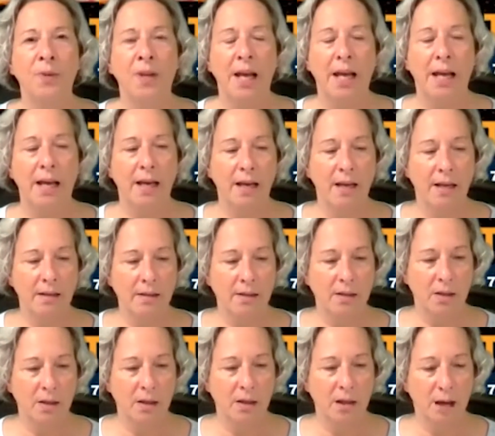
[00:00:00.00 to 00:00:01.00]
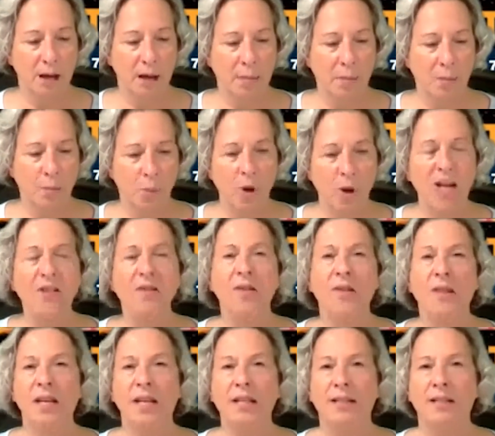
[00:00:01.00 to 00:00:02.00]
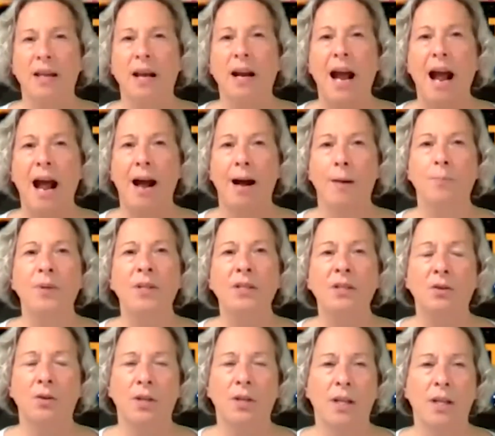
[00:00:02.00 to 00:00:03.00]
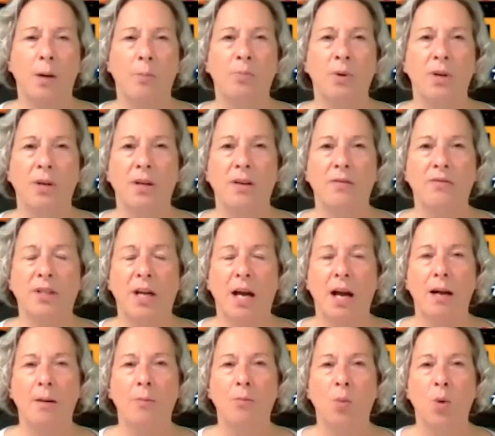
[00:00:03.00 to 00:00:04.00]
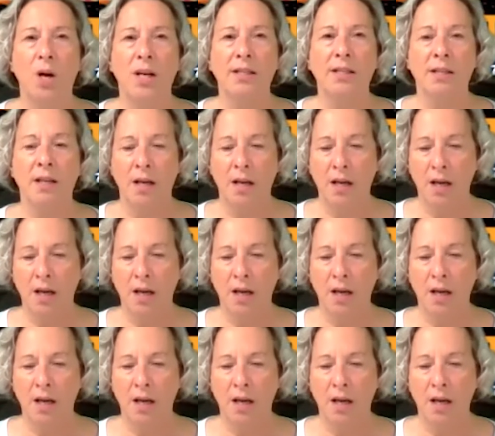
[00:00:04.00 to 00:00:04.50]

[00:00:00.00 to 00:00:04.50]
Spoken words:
And one of the things that happened during that period of time was